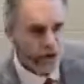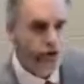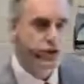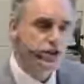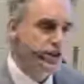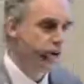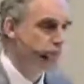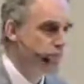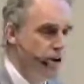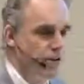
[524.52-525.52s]
you could say it was
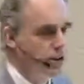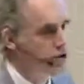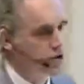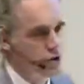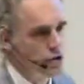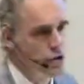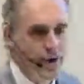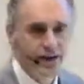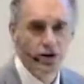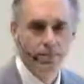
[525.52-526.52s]
privilege or
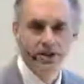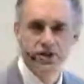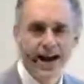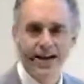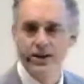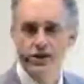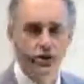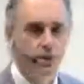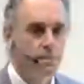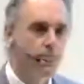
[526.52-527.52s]
socioeconomic status
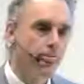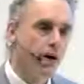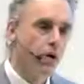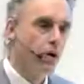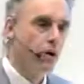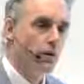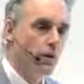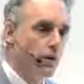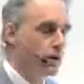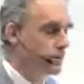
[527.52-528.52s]

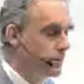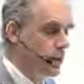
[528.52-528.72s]
or